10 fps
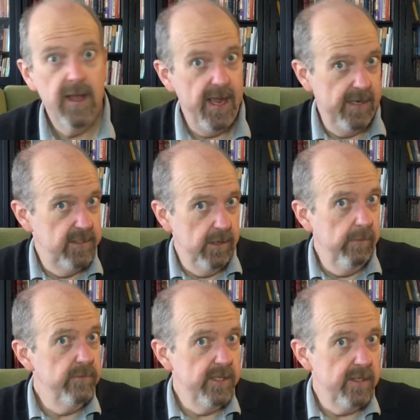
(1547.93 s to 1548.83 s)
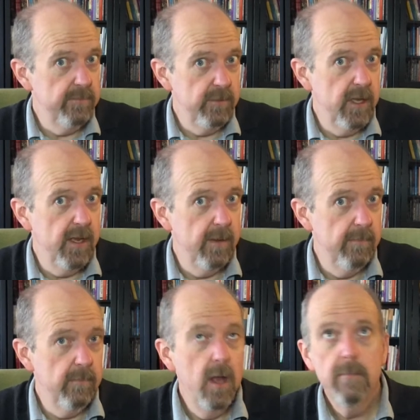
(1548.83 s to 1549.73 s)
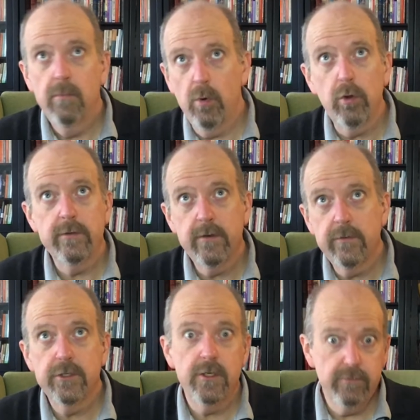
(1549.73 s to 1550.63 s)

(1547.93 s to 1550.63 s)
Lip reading: And so it was at the Memorial University